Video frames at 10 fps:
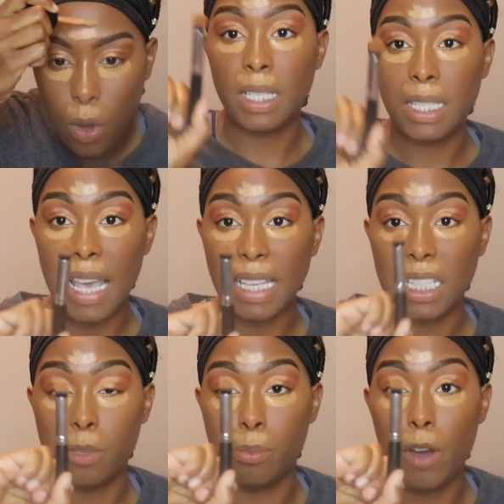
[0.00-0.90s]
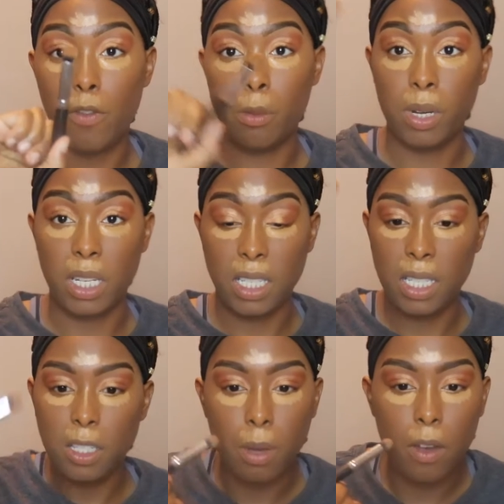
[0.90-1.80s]
Is take this buffer brush.
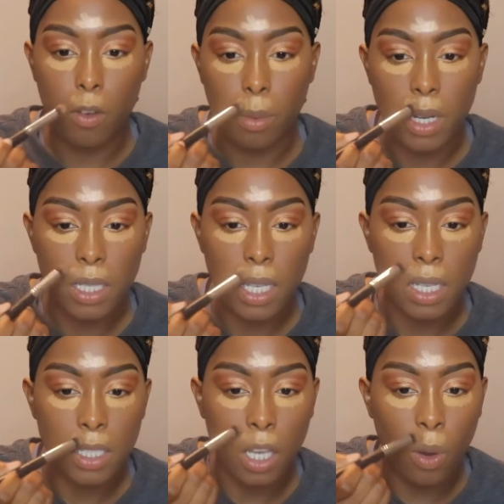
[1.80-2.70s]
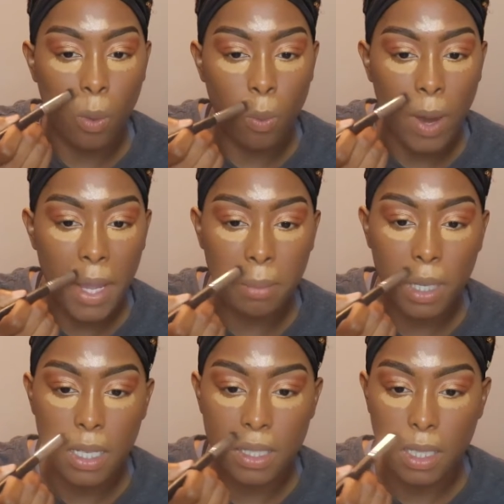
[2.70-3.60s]
This buffer brush is great
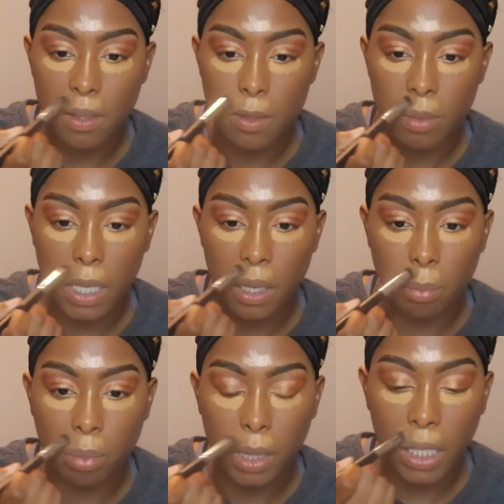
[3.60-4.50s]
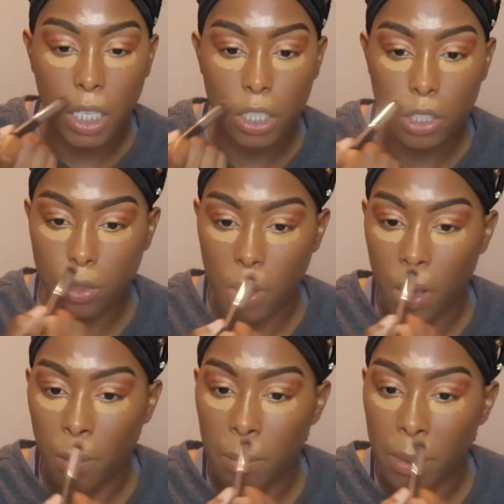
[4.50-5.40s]
because it gives me complete
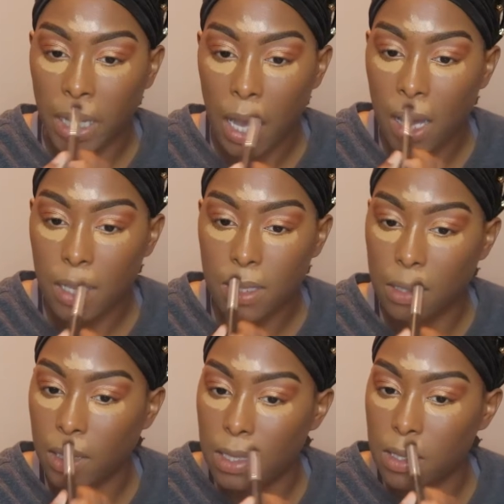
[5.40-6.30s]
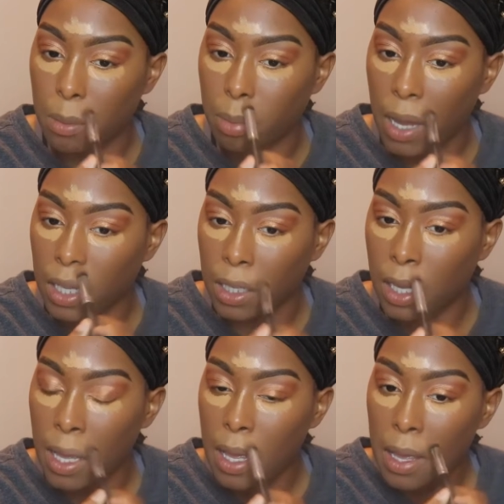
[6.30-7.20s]
control, it also gets the
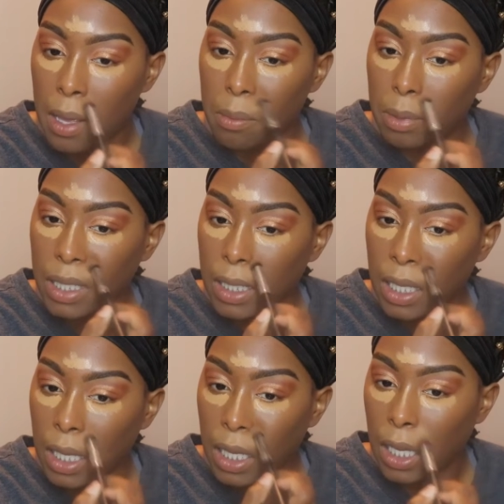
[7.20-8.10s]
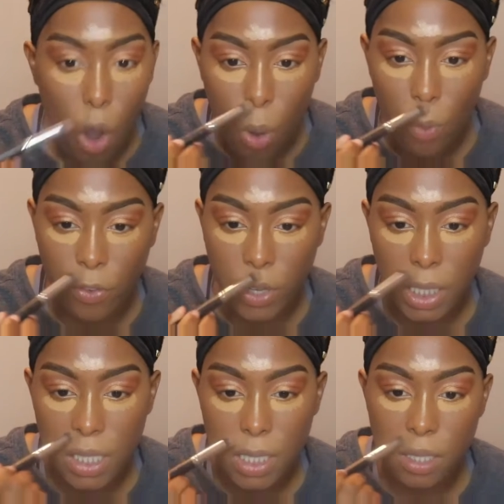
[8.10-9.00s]
product blended in so
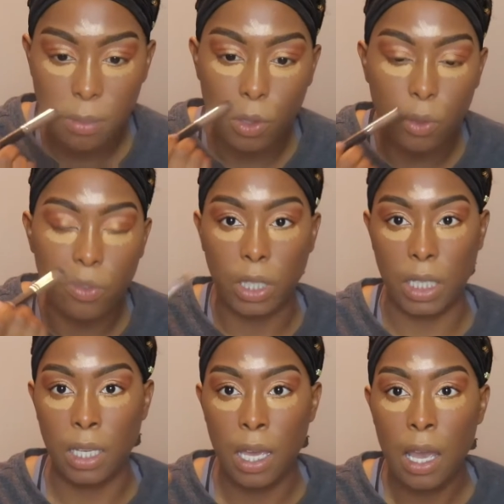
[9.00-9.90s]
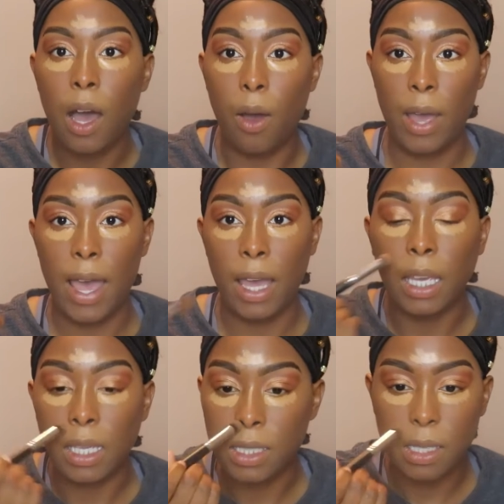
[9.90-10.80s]
freaking smoothly,
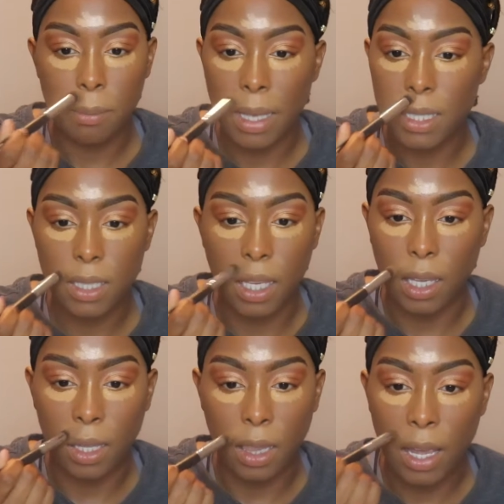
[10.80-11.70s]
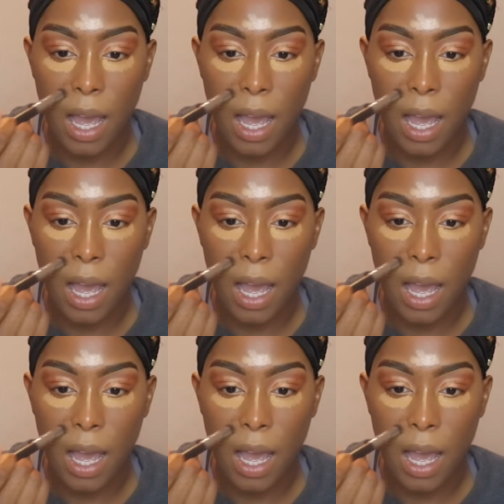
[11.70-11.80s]
okay, into my skin.